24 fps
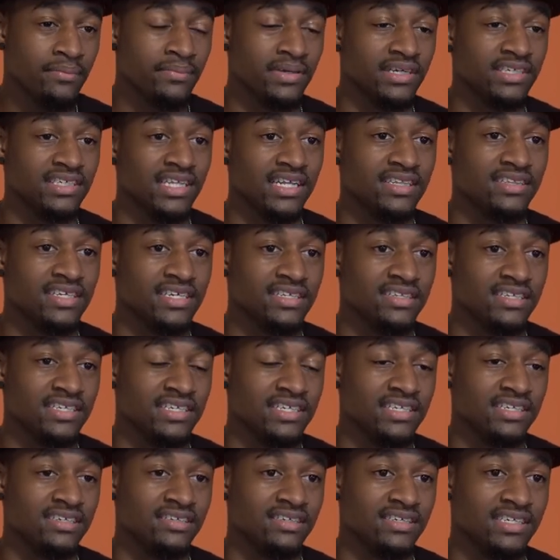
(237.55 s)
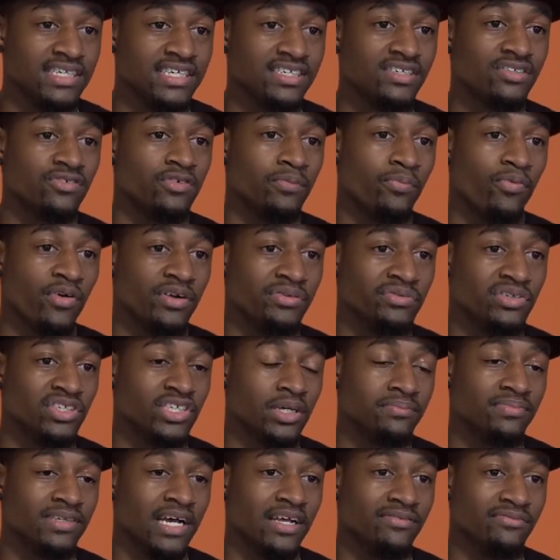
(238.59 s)
Because I think that it gets to a point where
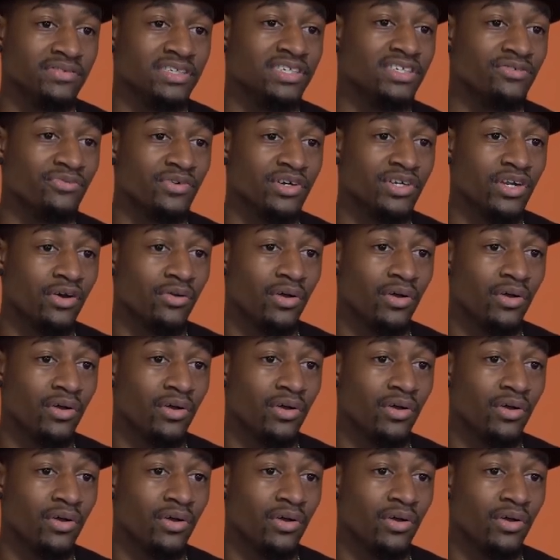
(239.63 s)
sometimes we just want